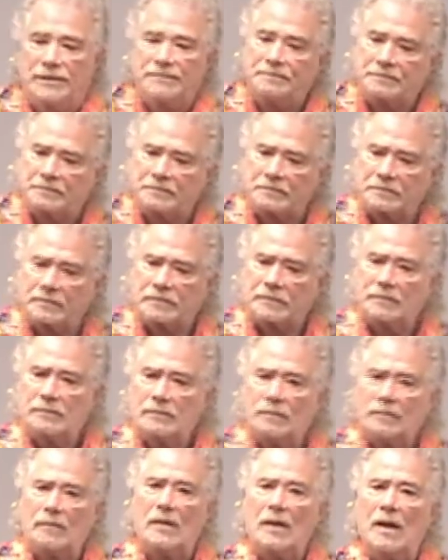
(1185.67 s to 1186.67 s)
Ron.
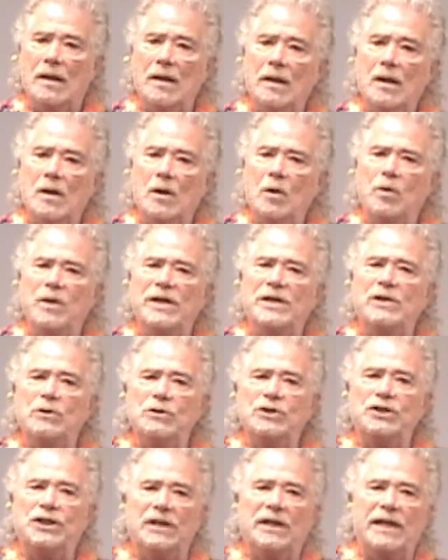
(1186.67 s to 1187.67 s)
We
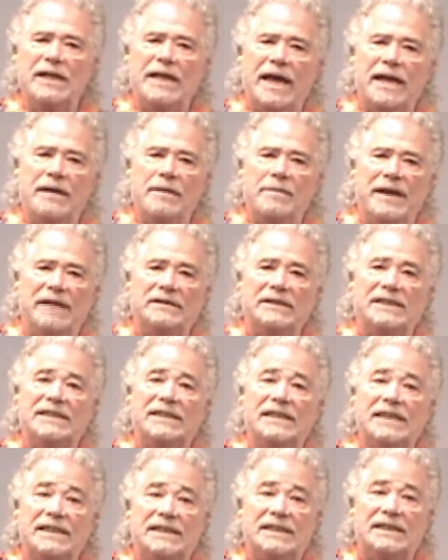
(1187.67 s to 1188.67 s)
usually get about
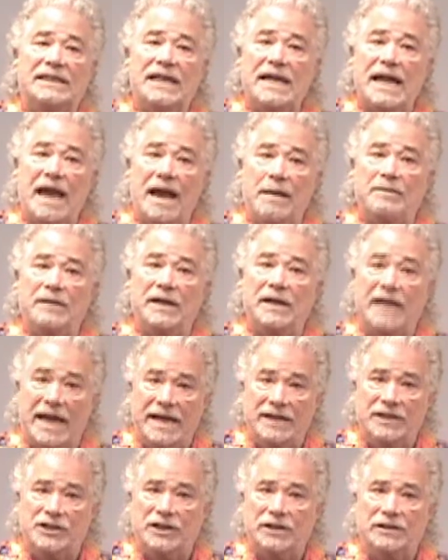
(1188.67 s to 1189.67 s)
60
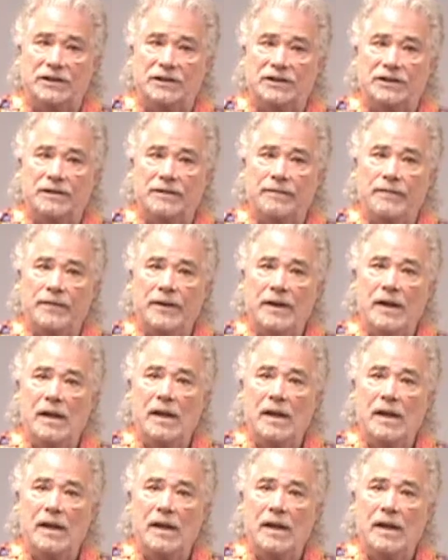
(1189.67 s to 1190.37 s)
applications,